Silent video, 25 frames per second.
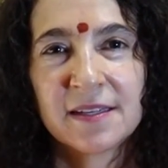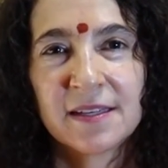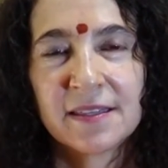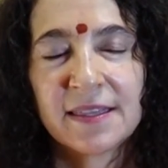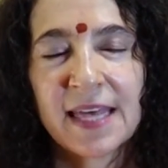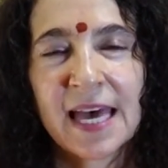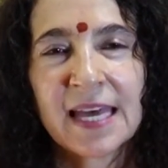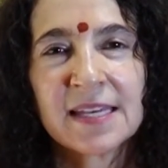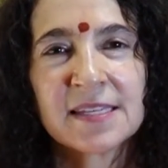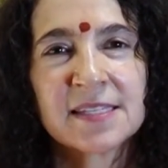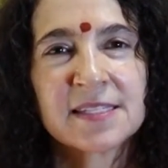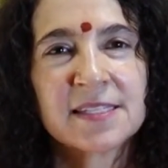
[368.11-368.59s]

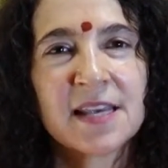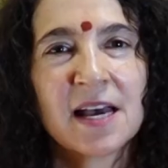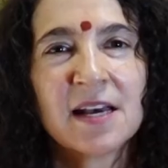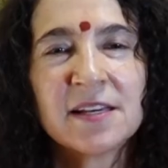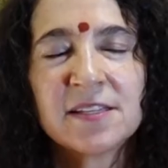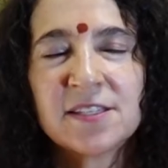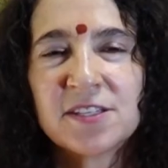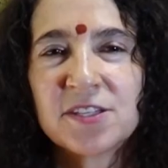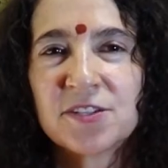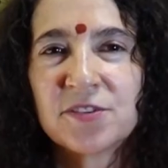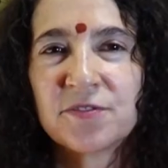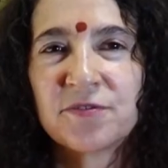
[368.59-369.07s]
that
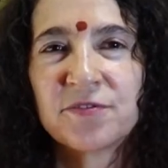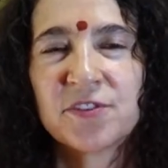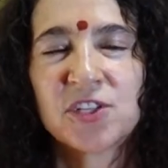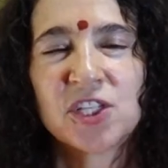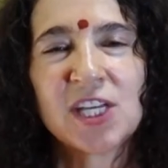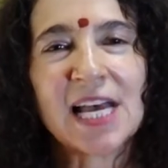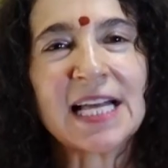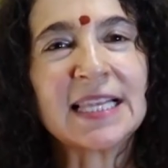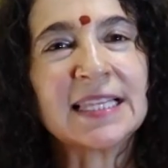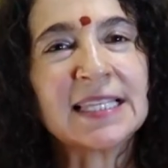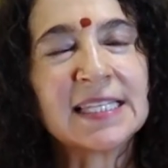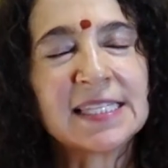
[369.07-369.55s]
dust of
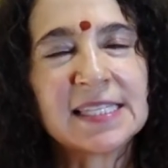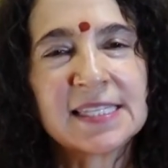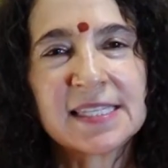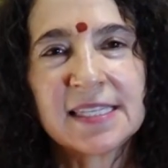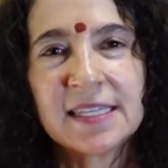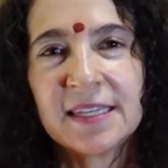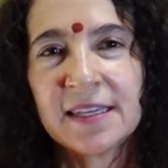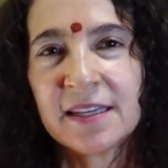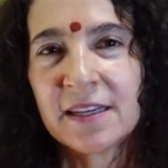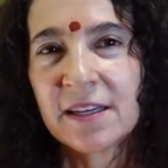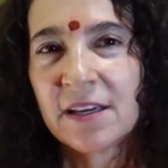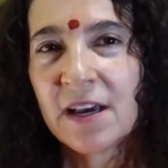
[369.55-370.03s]

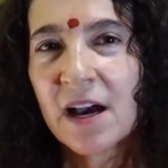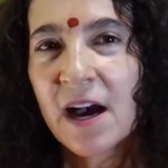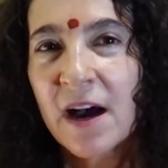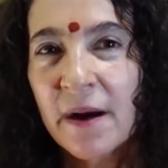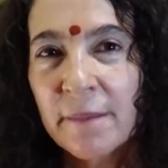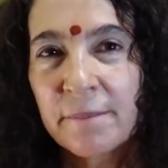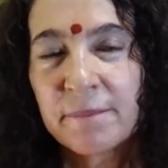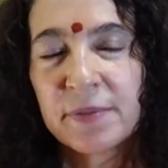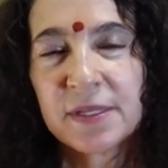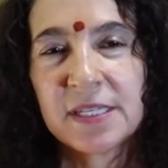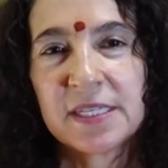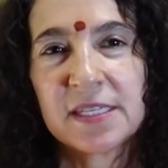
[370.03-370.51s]
jealousy and
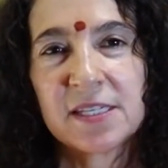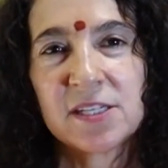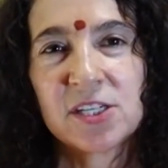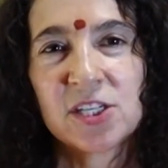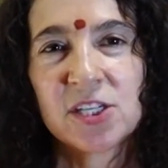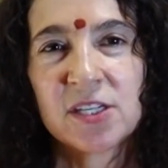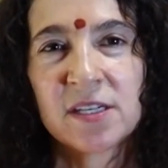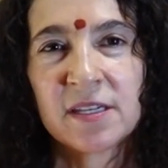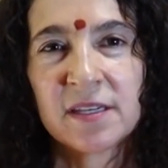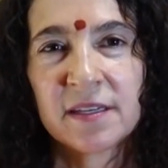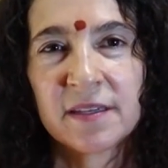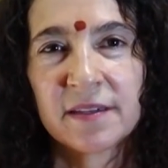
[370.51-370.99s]

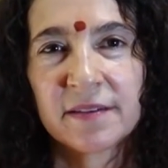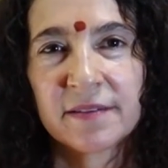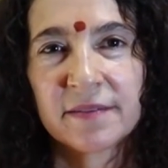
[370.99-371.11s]
competition.